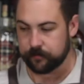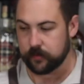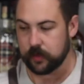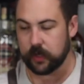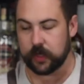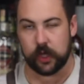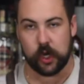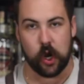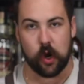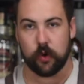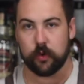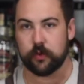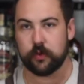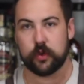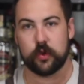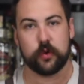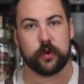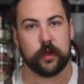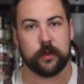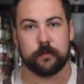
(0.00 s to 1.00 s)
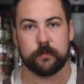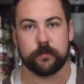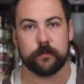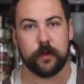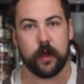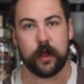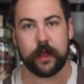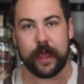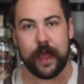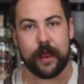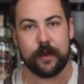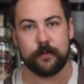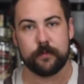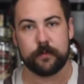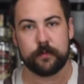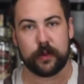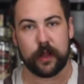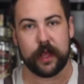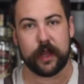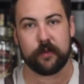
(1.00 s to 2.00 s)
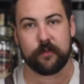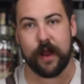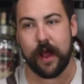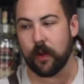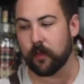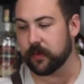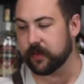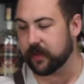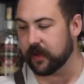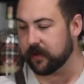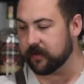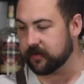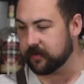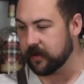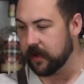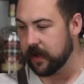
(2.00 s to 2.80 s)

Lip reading: You know, you can, again, play around with this.